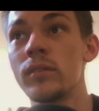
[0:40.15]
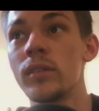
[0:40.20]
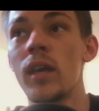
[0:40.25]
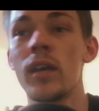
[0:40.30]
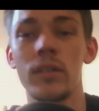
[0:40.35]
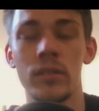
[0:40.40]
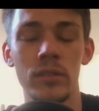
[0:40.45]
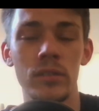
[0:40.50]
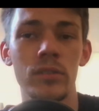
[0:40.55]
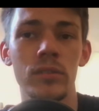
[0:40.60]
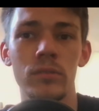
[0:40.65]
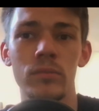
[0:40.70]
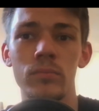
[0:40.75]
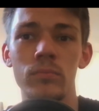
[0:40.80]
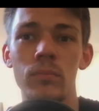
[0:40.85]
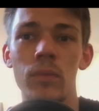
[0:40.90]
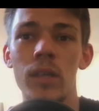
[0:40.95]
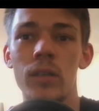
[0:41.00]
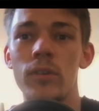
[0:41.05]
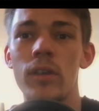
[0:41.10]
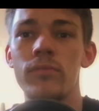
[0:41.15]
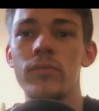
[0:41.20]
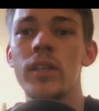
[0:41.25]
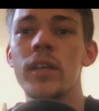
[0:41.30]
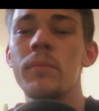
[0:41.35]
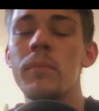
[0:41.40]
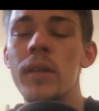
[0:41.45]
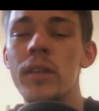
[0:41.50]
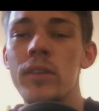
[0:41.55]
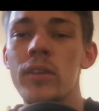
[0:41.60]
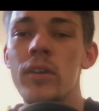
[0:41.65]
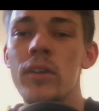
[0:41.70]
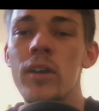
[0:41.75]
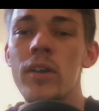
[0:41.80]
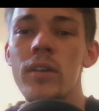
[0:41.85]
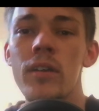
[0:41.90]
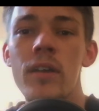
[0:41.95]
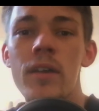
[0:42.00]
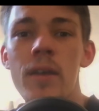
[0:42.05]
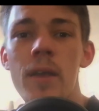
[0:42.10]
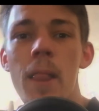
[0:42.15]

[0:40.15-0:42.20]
It's roughly a month ago.